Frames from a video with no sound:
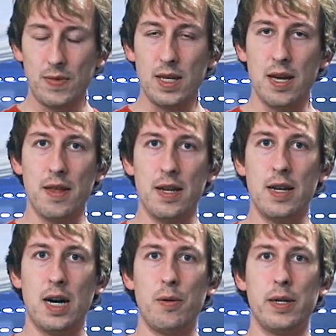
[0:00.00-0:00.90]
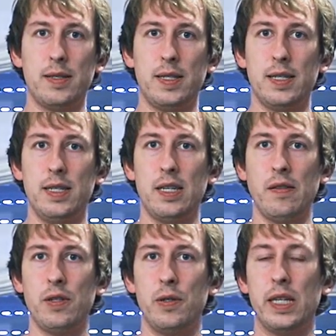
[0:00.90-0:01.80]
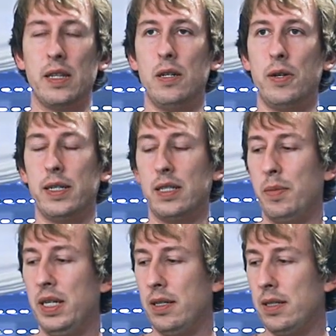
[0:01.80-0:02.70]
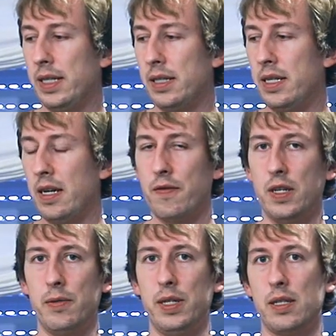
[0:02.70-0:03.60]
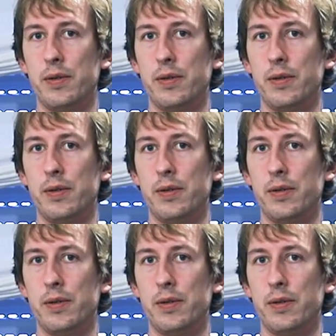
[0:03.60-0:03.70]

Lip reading: and then an hour at 67 to get the driest beer. 67 degrees